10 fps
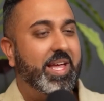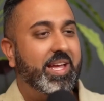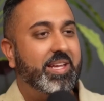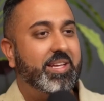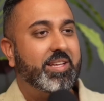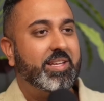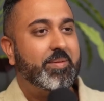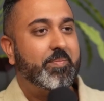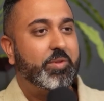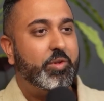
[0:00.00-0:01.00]
that
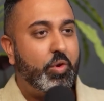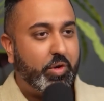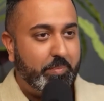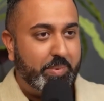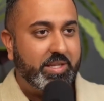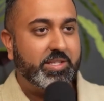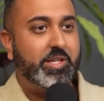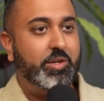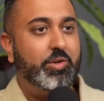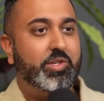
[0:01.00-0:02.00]
you could be the
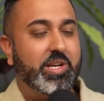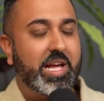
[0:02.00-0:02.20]
solution?